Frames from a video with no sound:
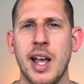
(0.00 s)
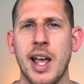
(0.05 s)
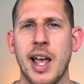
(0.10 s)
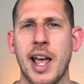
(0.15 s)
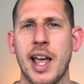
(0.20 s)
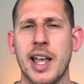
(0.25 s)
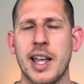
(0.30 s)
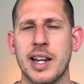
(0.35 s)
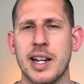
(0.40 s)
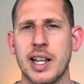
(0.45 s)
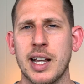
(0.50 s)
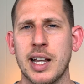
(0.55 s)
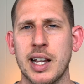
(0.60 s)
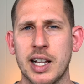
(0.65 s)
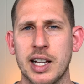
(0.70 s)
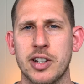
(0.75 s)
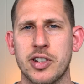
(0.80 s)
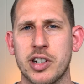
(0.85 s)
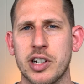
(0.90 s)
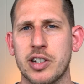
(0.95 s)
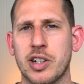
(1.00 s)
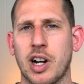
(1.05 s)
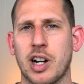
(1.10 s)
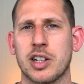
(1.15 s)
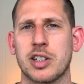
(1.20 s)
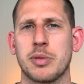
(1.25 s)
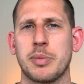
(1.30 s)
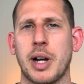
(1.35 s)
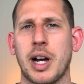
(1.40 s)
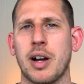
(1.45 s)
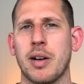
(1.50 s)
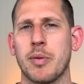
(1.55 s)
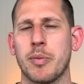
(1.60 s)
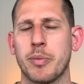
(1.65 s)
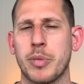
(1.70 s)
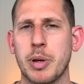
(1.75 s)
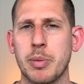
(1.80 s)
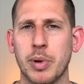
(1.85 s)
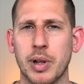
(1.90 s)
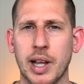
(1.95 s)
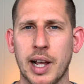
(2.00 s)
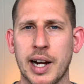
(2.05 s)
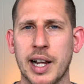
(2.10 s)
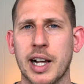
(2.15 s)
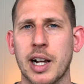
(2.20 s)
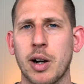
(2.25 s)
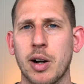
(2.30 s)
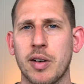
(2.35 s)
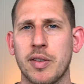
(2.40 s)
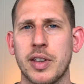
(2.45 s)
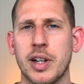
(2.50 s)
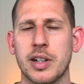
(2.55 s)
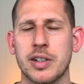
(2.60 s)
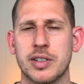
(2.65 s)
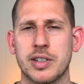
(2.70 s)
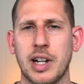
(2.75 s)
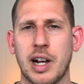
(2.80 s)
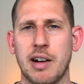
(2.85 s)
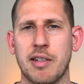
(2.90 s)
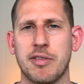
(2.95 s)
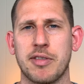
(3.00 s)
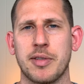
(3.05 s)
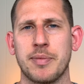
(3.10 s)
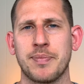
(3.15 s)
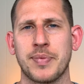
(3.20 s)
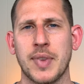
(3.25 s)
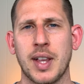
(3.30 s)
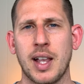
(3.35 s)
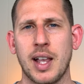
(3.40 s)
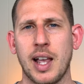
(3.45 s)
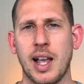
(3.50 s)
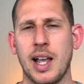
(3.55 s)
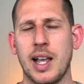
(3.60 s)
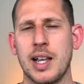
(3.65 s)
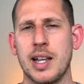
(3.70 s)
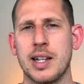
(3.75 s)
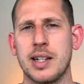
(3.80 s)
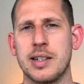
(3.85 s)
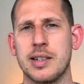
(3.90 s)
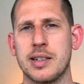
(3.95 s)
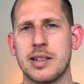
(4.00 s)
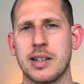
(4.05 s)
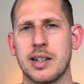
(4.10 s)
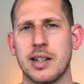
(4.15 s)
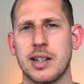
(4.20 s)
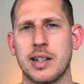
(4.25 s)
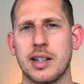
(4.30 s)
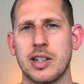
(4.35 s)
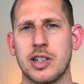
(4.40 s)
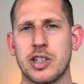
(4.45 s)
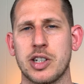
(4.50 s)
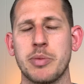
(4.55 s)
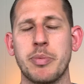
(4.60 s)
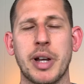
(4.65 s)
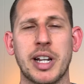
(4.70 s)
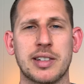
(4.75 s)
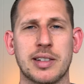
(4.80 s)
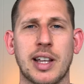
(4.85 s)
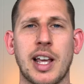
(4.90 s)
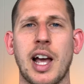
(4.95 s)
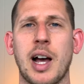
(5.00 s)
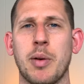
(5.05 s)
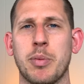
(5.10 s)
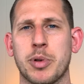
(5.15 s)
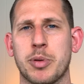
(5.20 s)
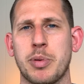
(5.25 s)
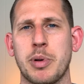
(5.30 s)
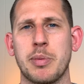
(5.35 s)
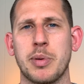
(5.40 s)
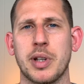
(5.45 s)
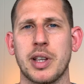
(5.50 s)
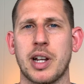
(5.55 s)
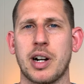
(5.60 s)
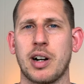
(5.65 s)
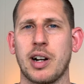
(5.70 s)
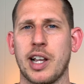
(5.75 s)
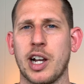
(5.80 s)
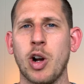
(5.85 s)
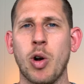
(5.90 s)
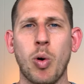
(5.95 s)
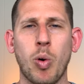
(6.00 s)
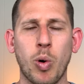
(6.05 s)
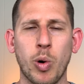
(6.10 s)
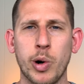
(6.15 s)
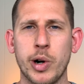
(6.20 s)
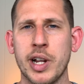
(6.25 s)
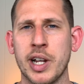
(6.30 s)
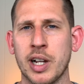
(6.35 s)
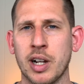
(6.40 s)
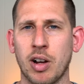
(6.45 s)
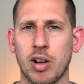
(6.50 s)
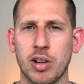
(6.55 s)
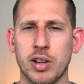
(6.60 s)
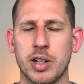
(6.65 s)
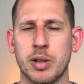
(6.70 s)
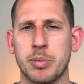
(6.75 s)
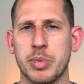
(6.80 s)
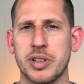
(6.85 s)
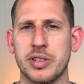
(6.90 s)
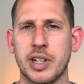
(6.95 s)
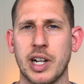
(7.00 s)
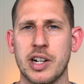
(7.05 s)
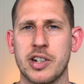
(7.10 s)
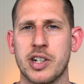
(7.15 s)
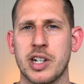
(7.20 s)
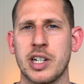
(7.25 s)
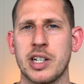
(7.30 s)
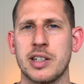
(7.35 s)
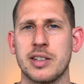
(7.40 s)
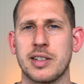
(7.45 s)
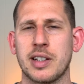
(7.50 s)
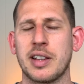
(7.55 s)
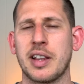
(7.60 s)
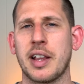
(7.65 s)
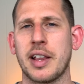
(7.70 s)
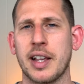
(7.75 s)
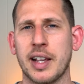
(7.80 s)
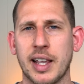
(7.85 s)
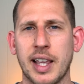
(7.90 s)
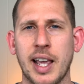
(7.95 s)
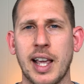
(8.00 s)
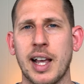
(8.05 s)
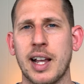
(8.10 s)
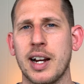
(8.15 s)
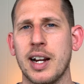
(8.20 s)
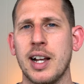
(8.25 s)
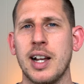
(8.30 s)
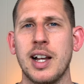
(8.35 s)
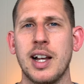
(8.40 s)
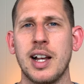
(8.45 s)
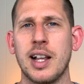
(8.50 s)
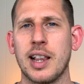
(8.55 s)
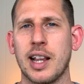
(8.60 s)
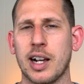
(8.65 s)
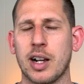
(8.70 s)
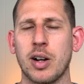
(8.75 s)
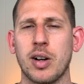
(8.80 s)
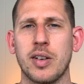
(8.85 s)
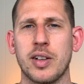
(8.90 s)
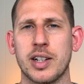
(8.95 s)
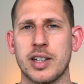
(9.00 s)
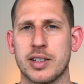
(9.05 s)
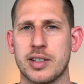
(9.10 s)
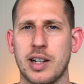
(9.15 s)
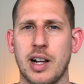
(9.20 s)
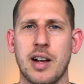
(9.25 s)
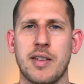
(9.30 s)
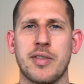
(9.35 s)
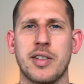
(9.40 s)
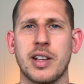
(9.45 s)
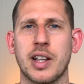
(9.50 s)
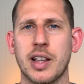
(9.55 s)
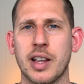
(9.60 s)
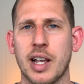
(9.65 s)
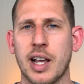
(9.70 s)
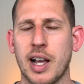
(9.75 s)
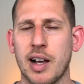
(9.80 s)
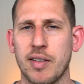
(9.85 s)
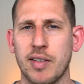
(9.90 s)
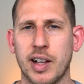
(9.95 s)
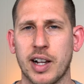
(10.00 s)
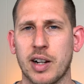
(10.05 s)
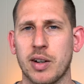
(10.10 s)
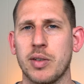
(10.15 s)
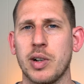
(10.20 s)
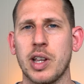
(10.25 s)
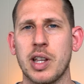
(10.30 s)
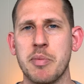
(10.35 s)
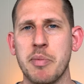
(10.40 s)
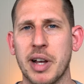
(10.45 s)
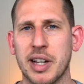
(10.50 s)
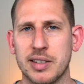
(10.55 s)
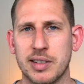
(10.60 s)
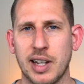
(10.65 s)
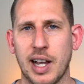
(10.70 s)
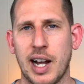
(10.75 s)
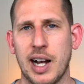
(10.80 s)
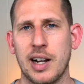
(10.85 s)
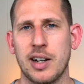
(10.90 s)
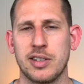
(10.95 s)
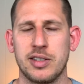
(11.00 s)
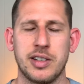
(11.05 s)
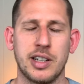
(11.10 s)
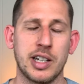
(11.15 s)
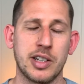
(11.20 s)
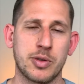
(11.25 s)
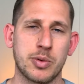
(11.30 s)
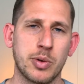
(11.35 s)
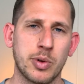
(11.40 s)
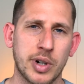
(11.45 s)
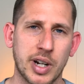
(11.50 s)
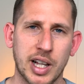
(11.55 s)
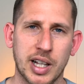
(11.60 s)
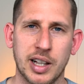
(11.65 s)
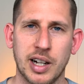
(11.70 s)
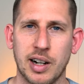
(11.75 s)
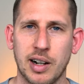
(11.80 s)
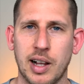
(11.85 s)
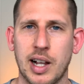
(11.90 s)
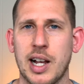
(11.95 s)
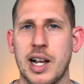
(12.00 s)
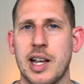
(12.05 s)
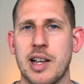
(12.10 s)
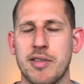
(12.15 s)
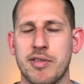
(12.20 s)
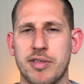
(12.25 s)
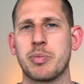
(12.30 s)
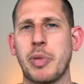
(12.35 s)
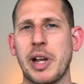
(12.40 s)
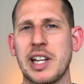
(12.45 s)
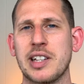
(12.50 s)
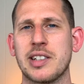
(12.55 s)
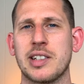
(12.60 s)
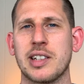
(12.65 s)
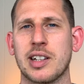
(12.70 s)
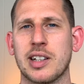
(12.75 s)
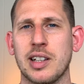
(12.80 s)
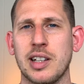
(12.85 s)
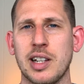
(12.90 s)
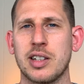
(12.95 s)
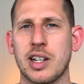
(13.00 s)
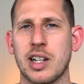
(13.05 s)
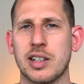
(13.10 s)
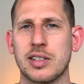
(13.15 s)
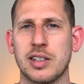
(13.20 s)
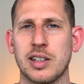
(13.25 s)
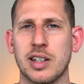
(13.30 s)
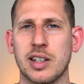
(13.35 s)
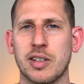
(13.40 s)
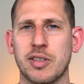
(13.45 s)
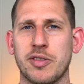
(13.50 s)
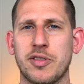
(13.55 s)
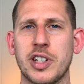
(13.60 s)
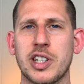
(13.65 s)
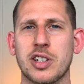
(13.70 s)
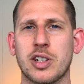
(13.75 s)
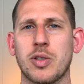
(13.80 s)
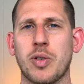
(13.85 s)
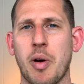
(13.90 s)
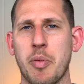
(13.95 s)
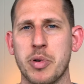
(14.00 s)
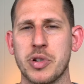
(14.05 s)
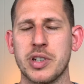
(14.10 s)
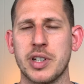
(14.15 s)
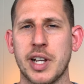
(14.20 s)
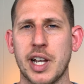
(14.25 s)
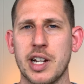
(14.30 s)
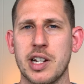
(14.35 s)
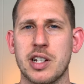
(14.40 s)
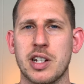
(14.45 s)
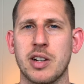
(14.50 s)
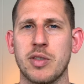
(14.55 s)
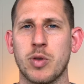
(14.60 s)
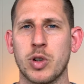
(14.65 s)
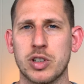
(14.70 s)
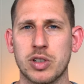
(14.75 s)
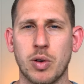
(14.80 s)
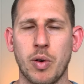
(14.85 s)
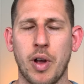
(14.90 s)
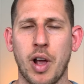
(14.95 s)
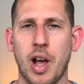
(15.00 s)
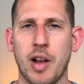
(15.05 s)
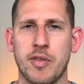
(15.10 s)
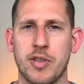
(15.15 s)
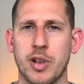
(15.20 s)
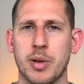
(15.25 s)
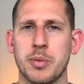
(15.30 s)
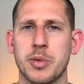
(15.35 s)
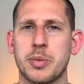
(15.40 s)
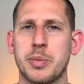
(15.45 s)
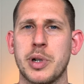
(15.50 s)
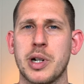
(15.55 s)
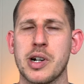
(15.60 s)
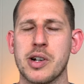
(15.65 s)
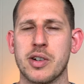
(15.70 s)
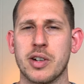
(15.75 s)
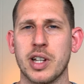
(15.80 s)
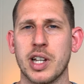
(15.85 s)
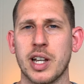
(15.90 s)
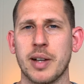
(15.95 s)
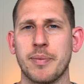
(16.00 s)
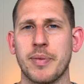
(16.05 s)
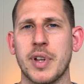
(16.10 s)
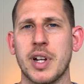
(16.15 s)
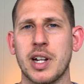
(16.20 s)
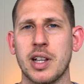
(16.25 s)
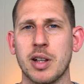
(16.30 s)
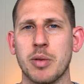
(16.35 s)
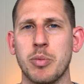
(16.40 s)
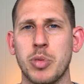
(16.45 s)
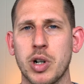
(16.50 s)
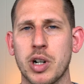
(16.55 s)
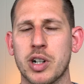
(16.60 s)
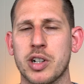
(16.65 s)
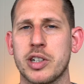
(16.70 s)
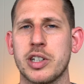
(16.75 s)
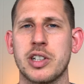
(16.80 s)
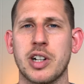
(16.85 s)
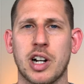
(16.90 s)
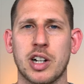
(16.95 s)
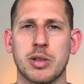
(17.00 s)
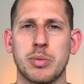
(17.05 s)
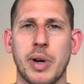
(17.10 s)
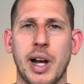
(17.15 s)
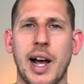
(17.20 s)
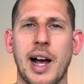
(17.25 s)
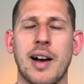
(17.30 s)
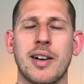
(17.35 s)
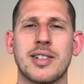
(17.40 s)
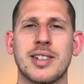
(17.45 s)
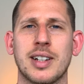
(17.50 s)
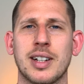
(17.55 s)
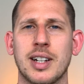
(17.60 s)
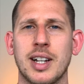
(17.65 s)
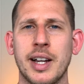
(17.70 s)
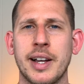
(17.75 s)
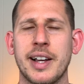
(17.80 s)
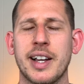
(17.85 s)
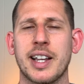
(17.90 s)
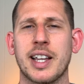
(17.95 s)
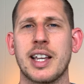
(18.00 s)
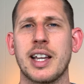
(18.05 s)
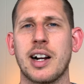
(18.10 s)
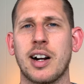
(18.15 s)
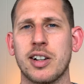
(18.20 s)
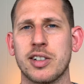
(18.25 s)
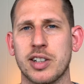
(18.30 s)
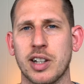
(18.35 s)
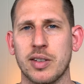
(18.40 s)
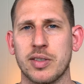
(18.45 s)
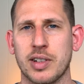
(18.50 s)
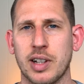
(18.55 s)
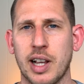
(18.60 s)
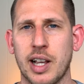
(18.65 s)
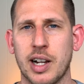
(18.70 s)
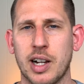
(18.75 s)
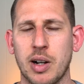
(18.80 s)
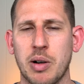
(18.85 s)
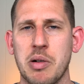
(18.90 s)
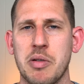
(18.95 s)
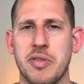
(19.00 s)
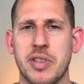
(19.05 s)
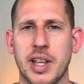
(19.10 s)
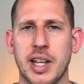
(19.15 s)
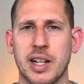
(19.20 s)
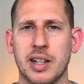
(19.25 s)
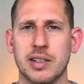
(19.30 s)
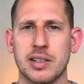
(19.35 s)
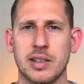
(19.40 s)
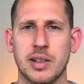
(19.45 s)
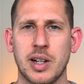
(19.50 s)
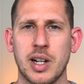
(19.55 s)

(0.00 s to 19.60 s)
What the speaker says: And in it, she talks about people letting go of their stuff. And she basically helps people that are like hoarding all their possessions and they can't let go of their stuff, and then they have like a really messy house and it's ruining their life. Basically, it's a physical representation of what's going on for them spiritually. And in the book, she talks about how to get ourselves to let go of things.